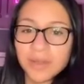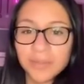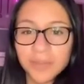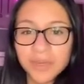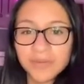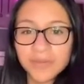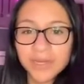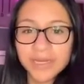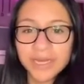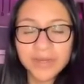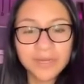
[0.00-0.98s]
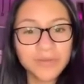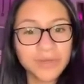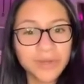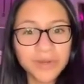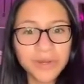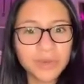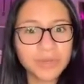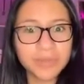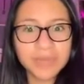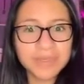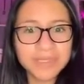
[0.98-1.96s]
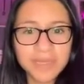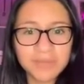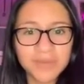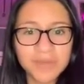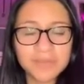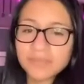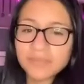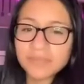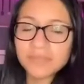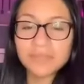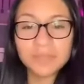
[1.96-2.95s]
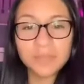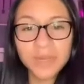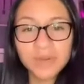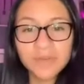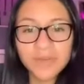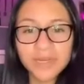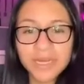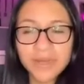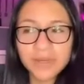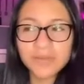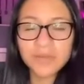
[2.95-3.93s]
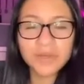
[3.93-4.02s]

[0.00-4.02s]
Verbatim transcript: Put a finger down if you don't know where babies come from. Put a finger down if